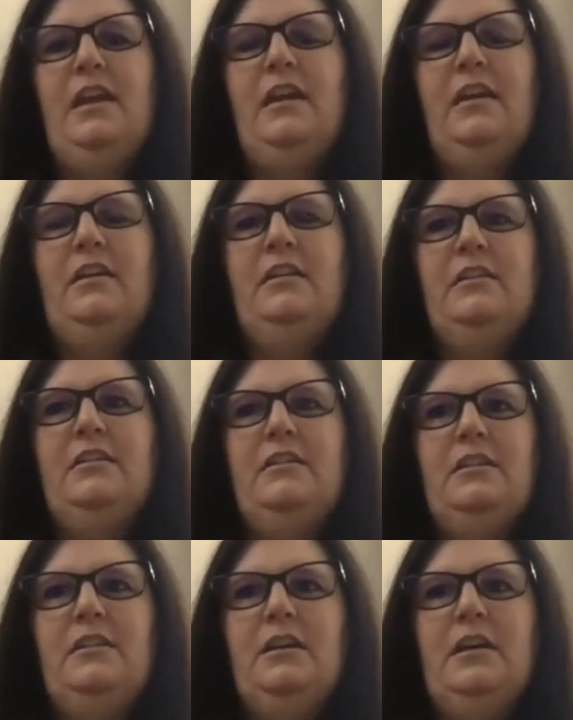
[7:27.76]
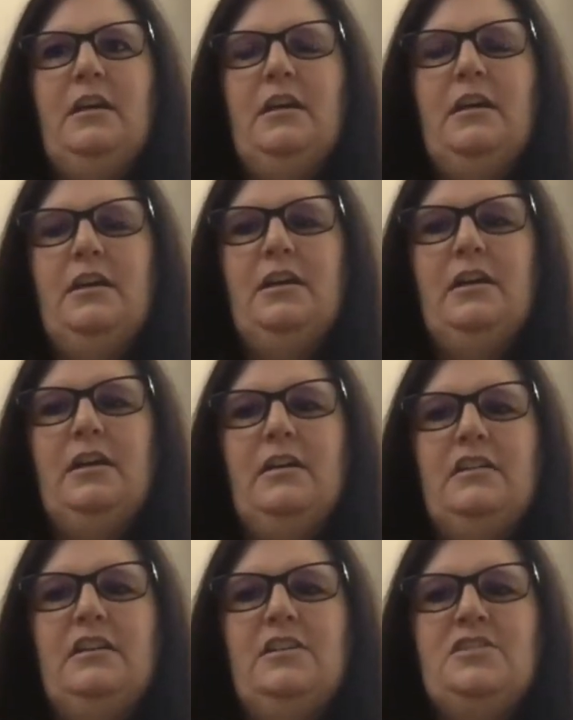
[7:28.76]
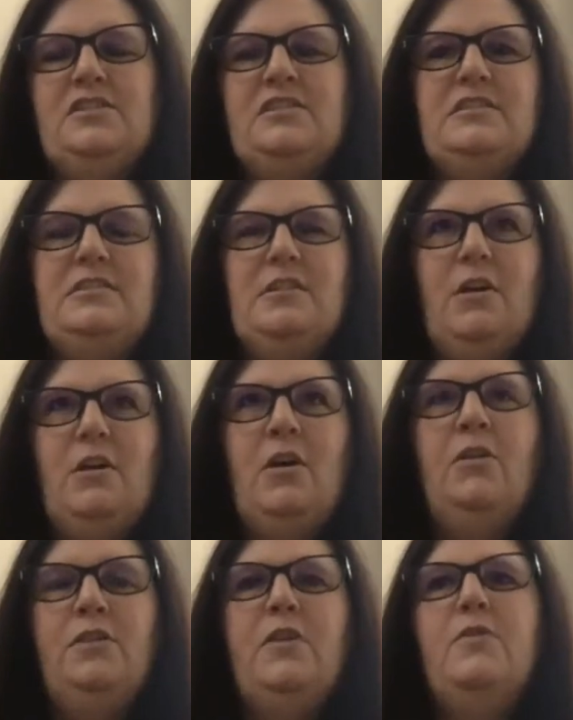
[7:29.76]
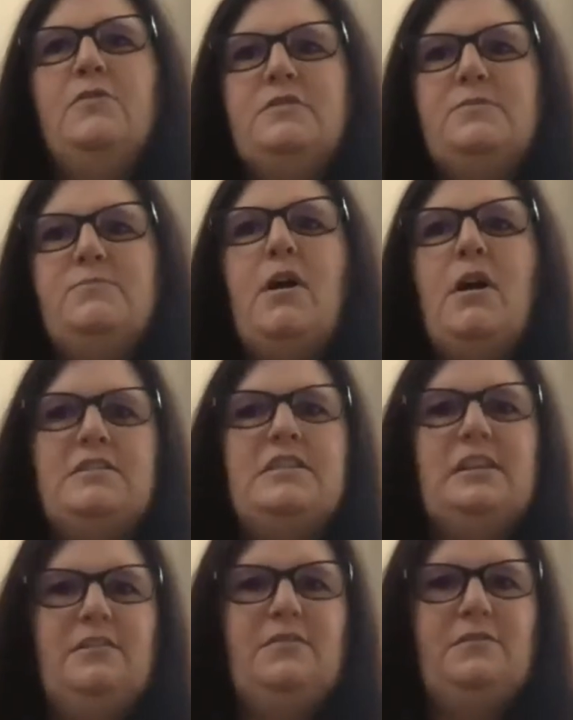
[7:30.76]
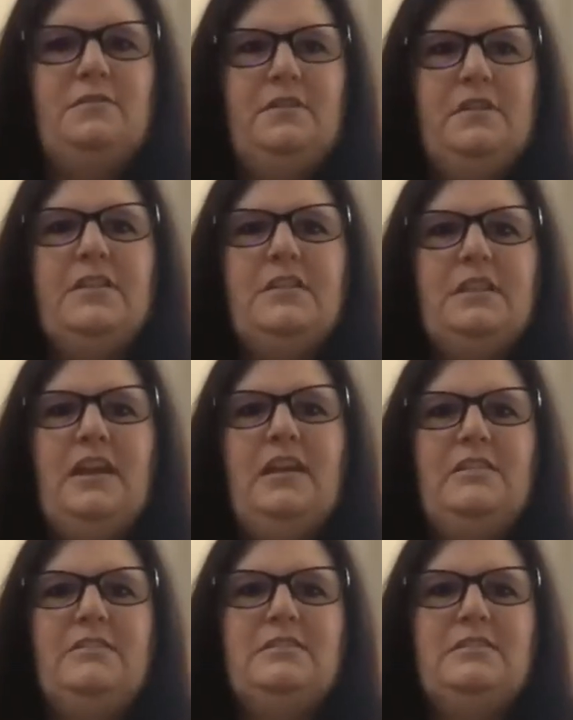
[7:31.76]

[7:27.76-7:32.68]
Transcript: and uh, just all those positive things.